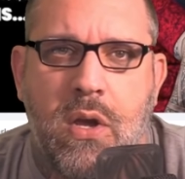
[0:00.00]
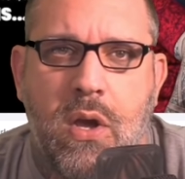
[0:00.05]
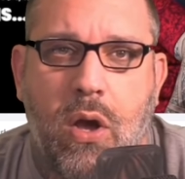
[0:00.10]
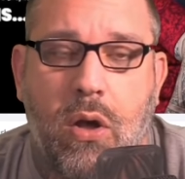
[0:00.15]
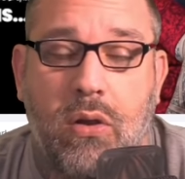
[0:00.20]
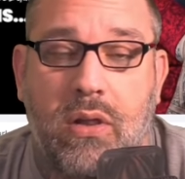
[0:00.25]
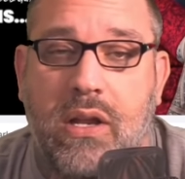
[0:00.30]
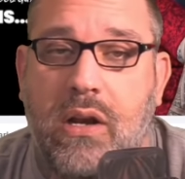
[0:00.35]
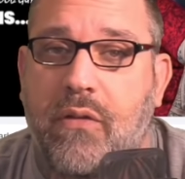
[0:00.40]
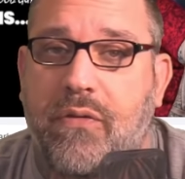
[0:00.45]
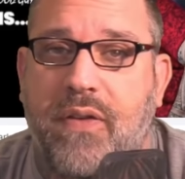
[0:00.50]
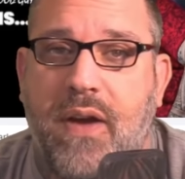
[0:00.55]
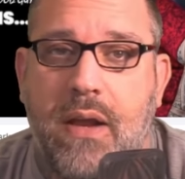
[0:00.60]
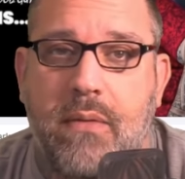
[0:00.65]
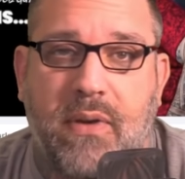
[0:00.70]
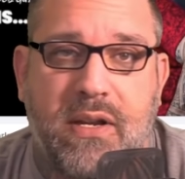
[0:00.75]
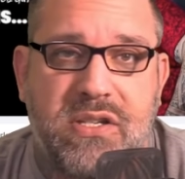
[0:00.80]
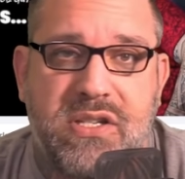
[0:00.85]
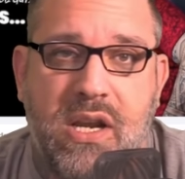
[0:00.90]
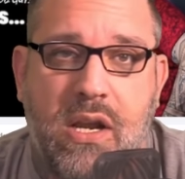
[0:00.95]
only to find
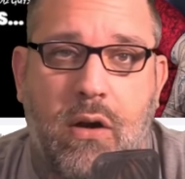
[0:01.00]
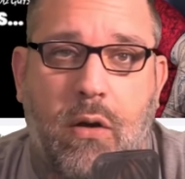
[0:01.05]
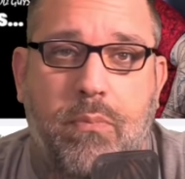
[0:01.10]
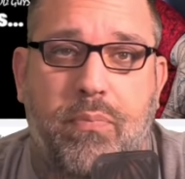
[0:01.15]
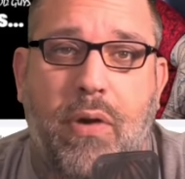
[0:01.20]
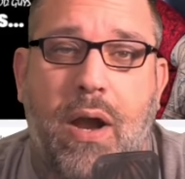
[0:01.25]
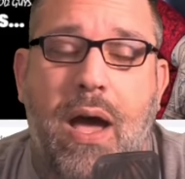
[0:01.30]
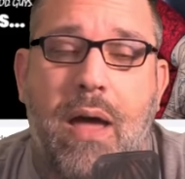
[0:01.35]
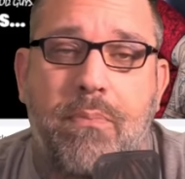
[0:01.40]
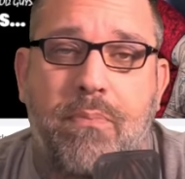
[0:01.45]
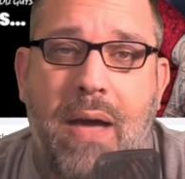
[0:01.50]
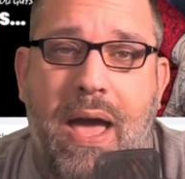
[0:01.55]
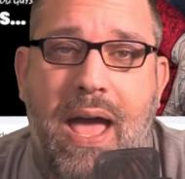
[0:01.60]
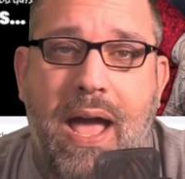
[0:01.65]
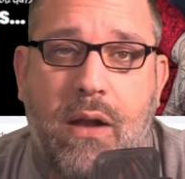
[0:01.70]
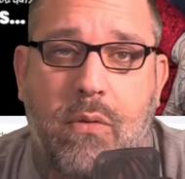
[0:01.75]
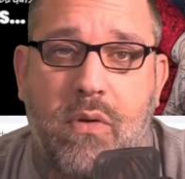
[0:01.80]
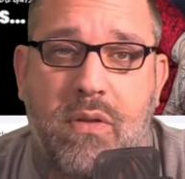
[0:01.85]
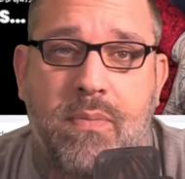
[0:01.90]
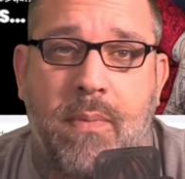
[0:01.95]
my channel brought
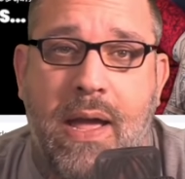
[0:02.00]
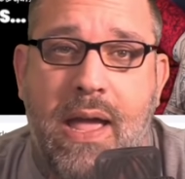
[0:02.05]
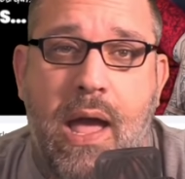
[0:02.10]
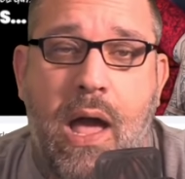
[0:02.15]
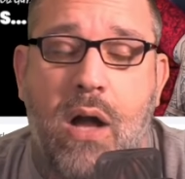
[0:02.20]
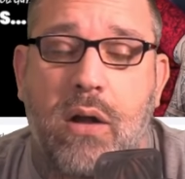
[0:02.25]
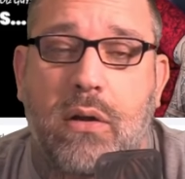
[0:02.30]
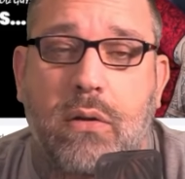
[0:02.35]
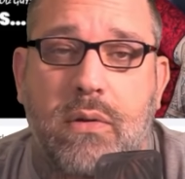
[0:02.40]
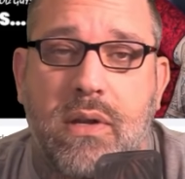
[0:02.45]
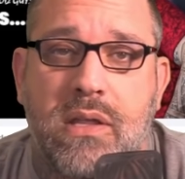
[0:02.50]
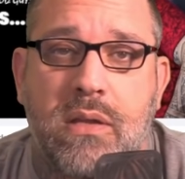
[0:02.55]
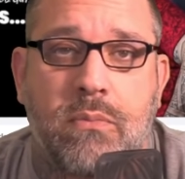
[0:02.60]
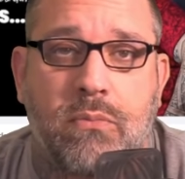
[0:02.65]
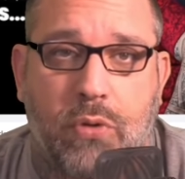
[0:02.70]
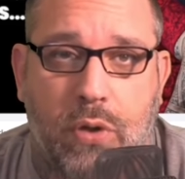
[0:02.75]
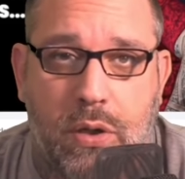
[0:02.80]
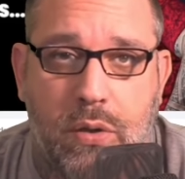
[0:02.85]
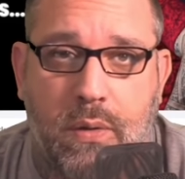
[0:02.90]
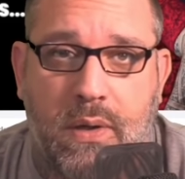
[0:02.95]
back with my
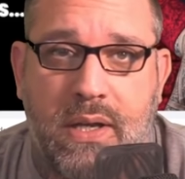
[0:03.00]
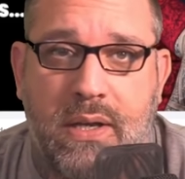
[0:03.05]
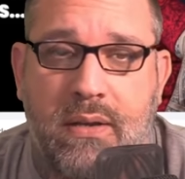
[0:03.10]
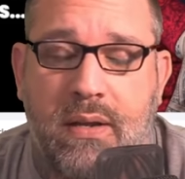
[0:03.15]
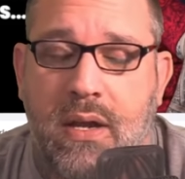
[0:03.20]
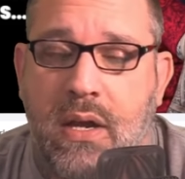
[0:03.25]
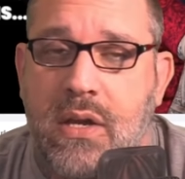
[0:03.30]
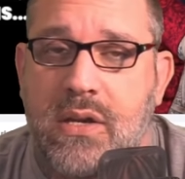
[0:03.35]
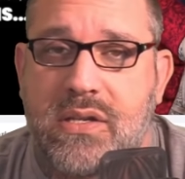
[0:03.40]
algorithm ruined,